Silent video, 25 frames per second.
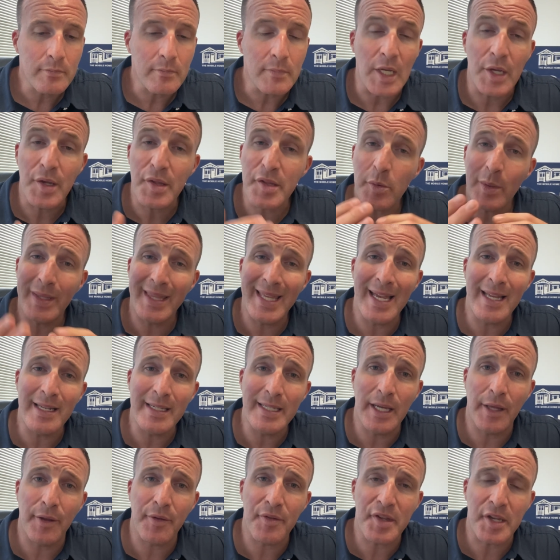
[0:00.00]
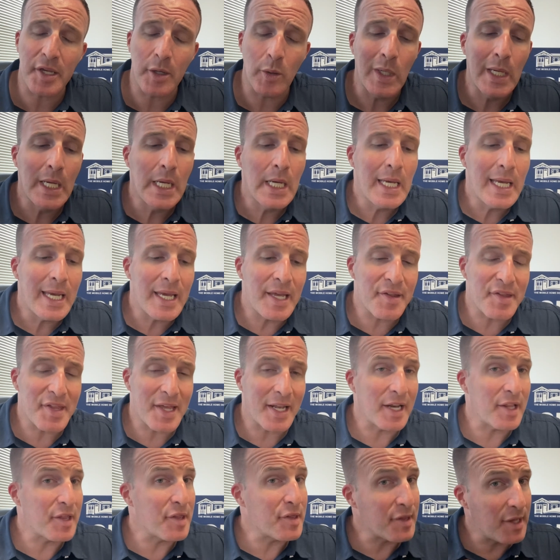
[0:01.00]
So what that tells you is that
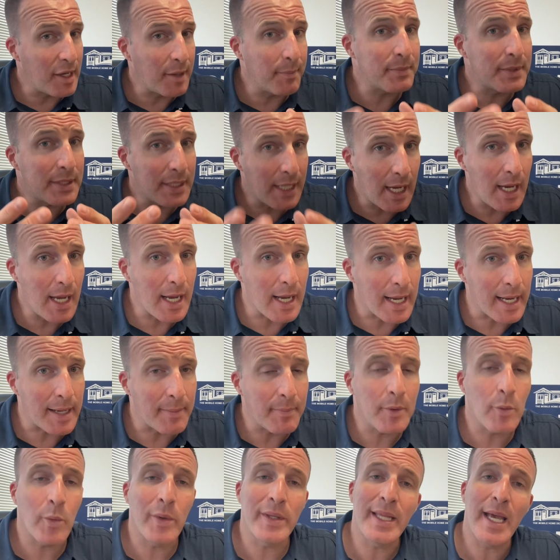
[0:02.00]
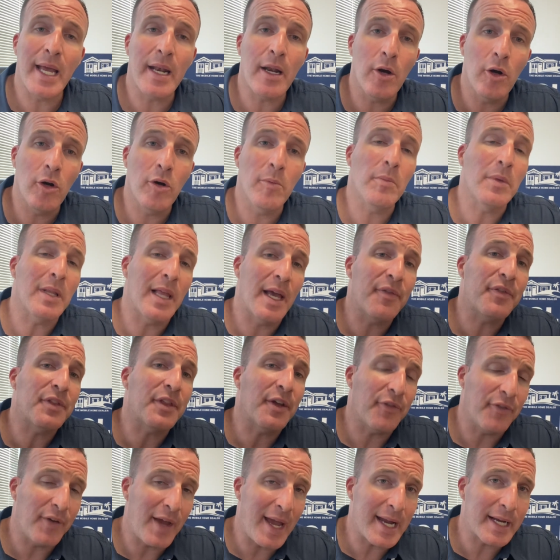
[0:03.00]
at some time when that home left the
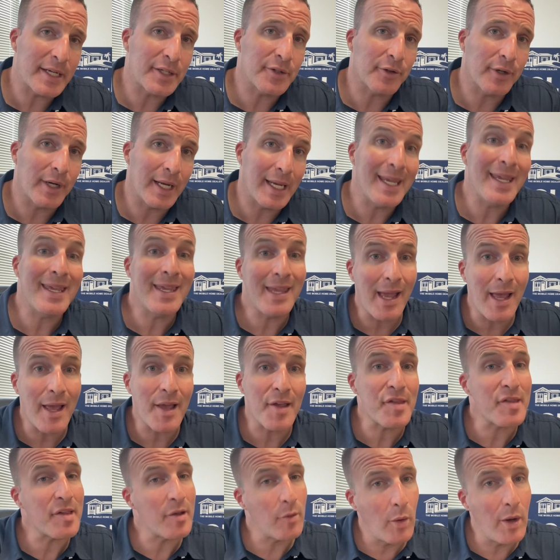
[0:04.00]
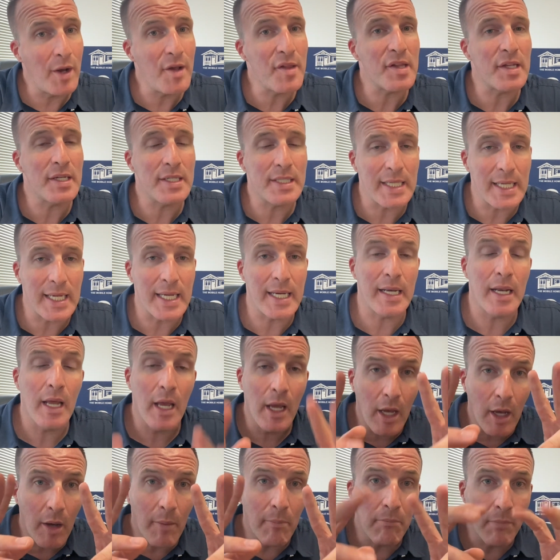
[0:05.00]
factory, yes, it was indeed
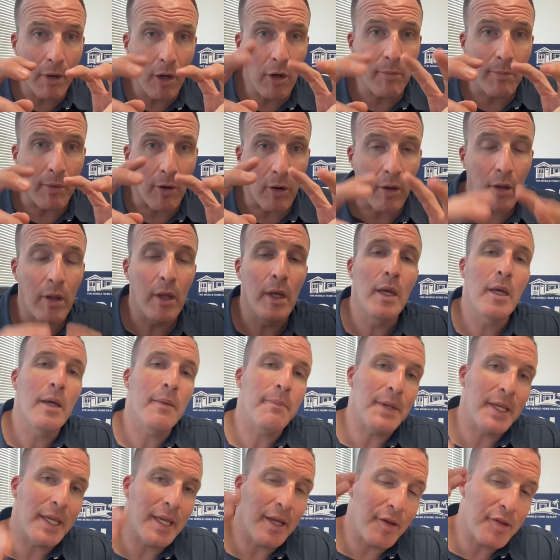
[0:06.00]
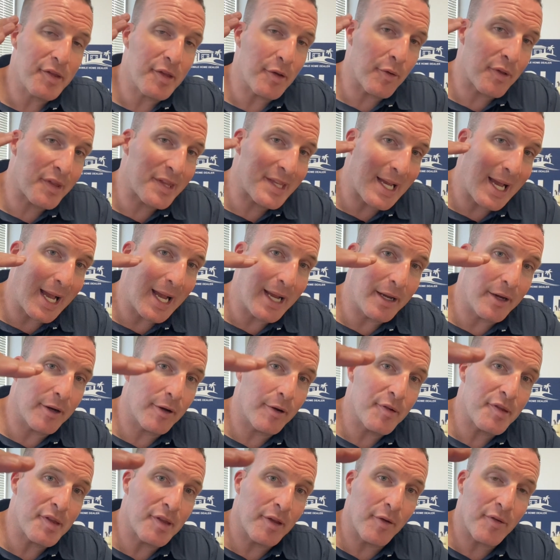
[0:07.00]
mobile because those
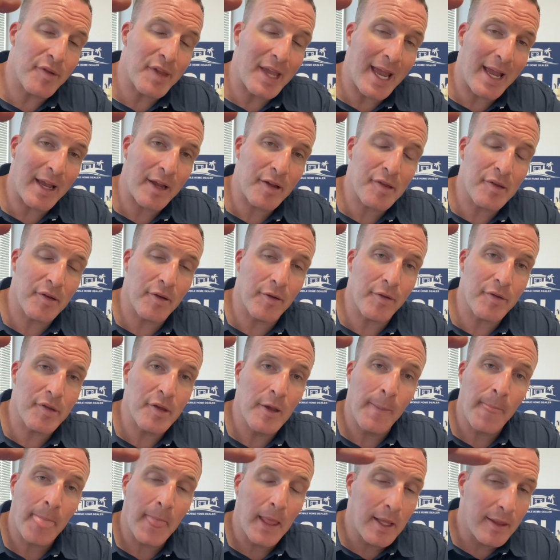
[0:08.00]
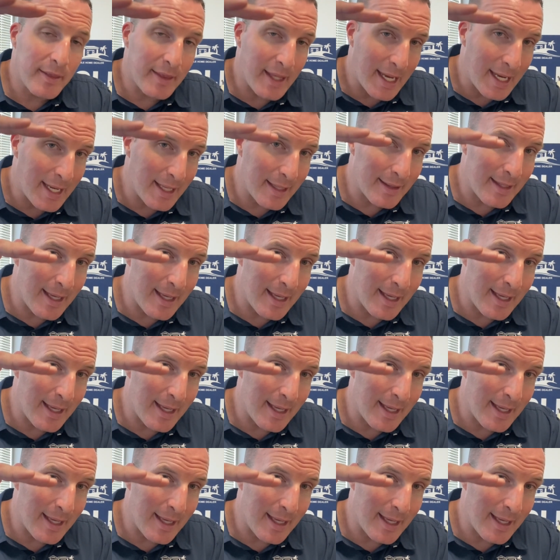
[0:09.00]
tires and those axles, they